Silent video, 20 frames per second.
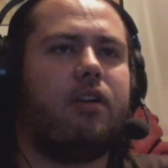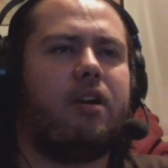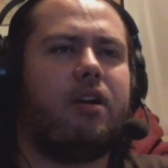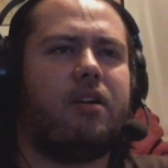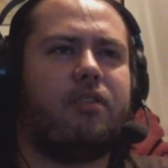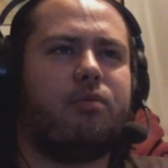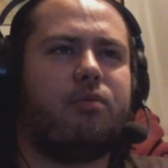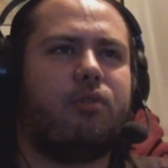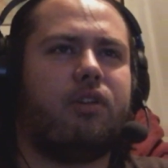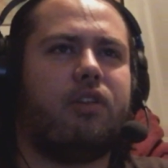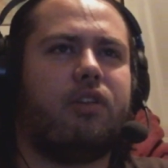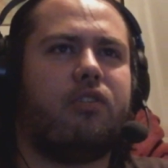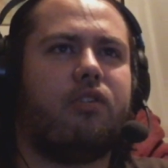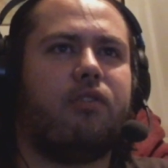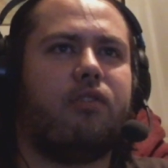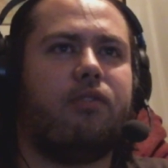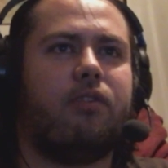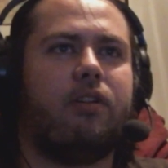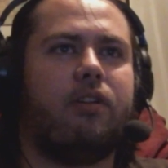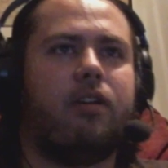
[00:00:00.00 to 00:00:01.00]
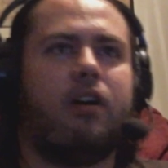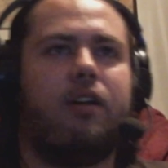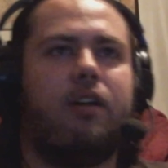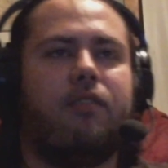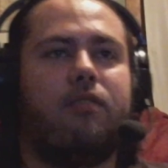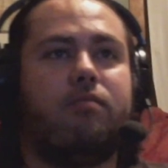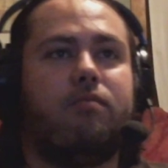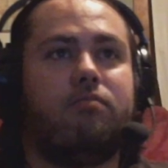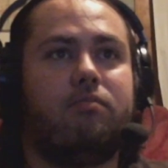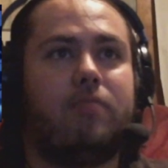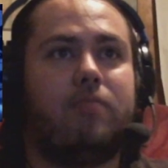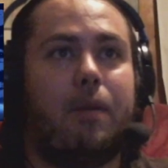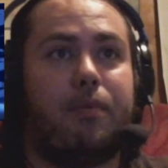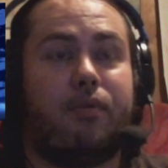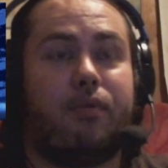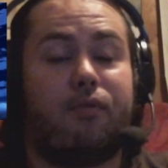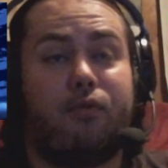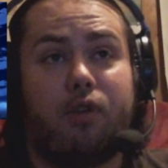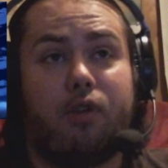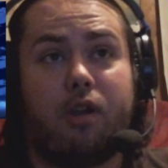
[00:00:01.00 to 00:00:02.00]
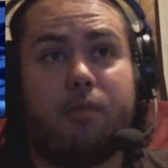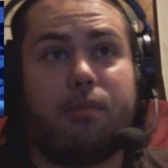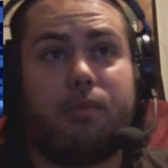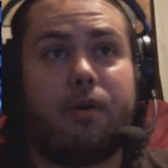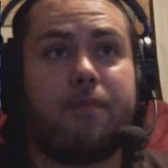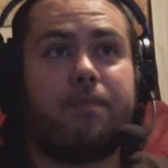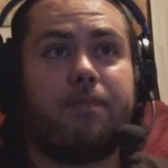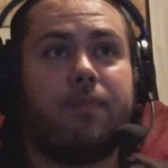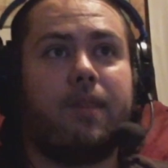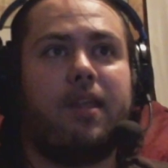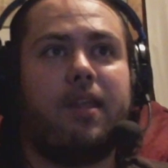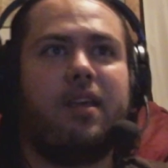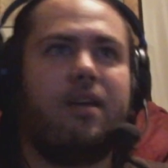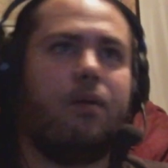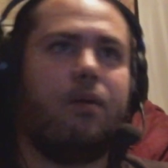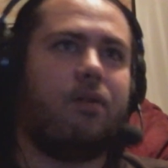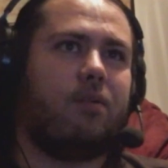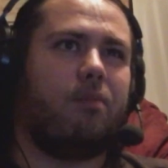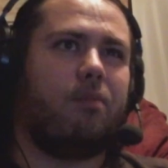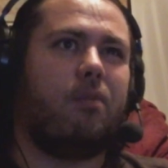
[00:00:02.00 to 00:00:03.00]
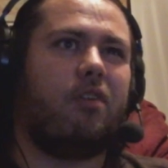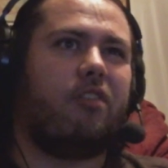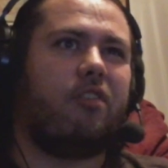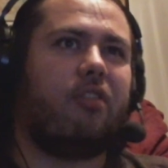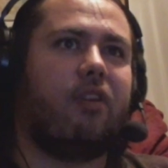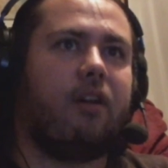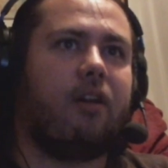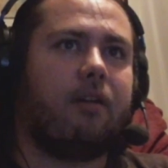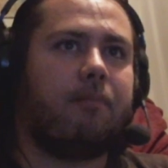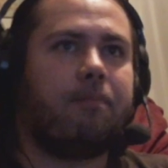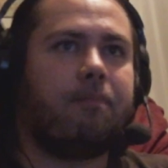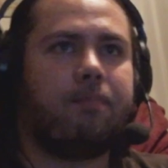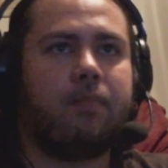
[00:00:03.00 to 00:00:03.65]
I spoiled this whole episode for you, but it wasn't much there.